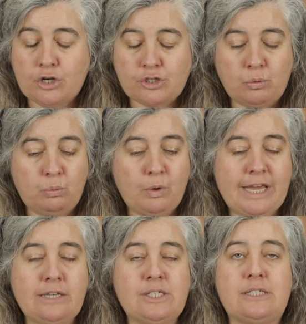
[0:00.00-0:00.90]
So
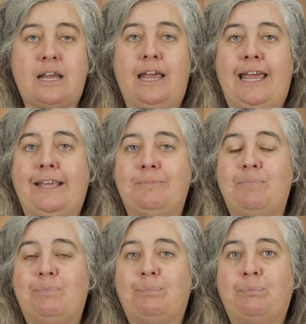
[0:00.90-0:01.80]
we say,
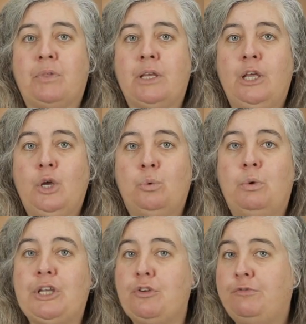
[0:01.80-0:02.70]

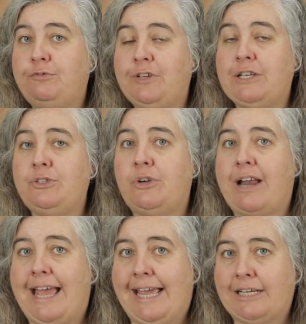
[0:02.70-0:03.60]
when you feel
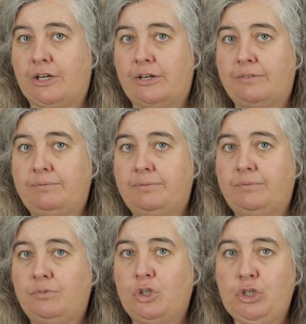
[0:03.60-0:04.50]
your anger,
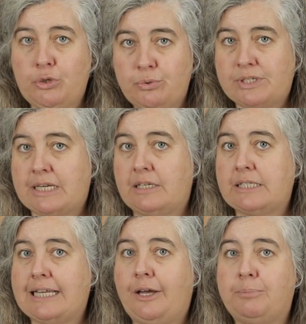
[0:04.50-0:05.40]
use
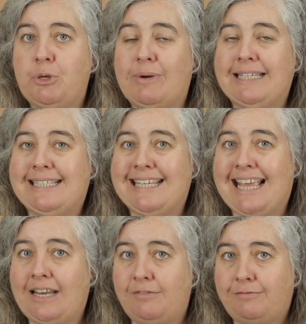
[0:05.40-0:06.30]
it to help you
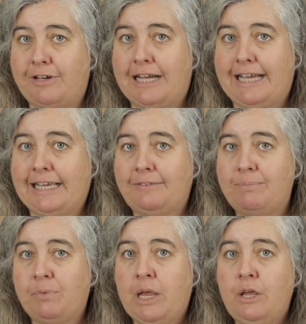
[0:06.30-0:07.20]
identify
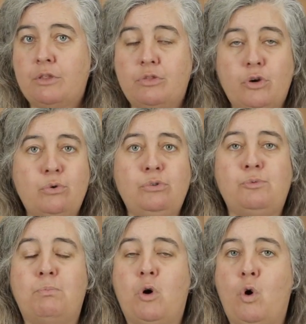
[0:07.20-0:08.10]

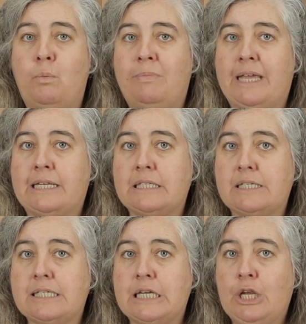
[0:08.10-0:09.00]
those
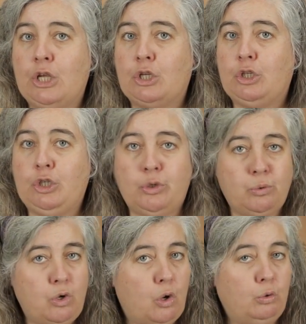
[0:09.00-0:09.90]
moments
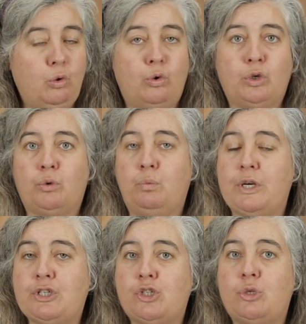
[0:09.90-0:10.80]
you no longer
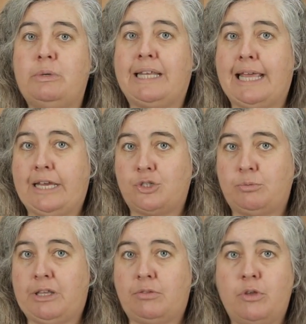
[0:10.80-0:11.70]
wish to
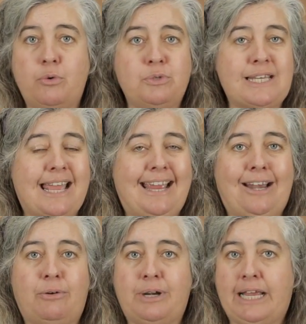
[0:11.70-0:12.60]
engage with, those
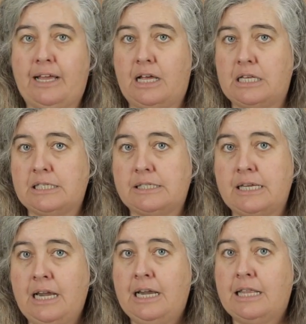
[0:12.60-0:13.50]

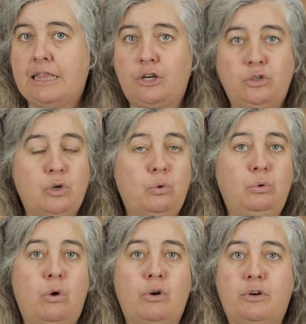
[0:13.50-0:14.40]
areas that no
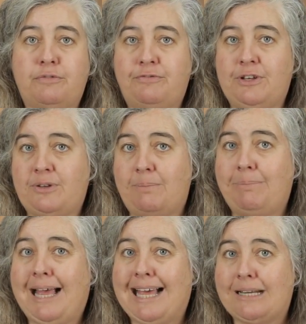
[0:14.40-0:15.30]
longer feel
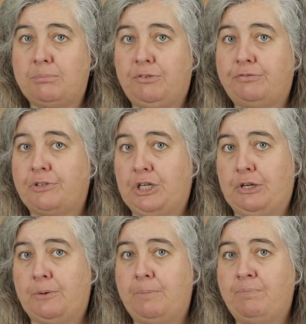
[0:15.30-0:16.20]
compatible for
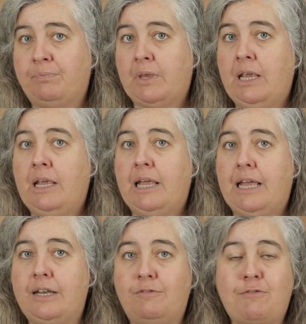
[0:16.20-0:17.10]
you
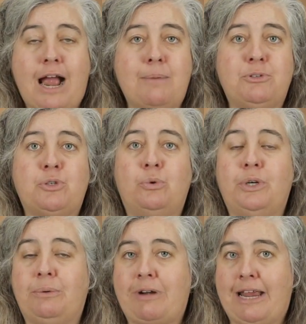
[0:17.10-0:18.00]
in a
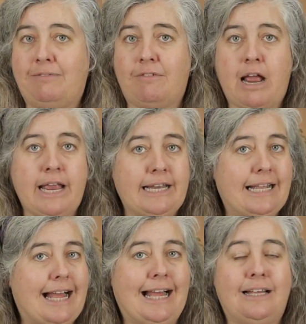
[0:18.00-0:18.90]
vibratory rate, right?
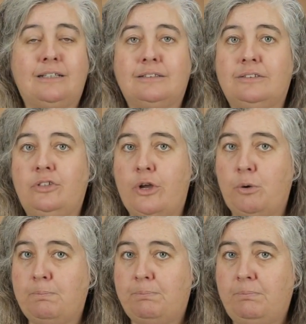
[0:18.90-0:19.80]

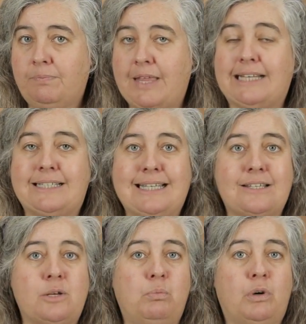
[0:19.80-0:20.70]
Nope, that
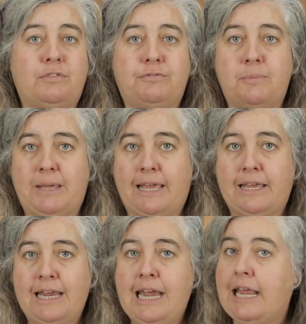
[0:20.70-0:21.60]
doesn't work for me.
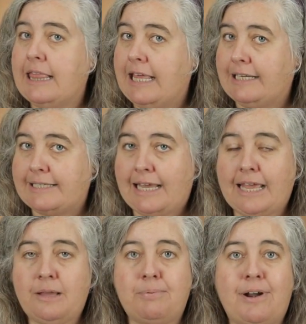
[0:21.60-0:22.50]
Then
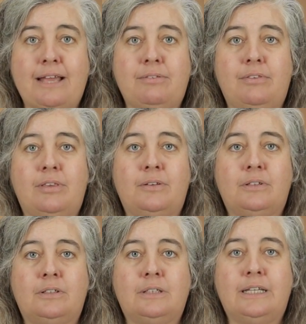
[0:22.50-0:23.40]
take a breath,
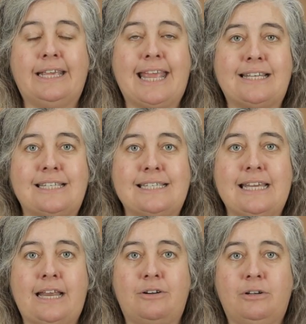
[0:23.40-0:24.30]
again,
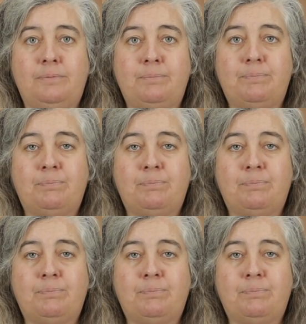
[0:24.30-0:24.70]
center,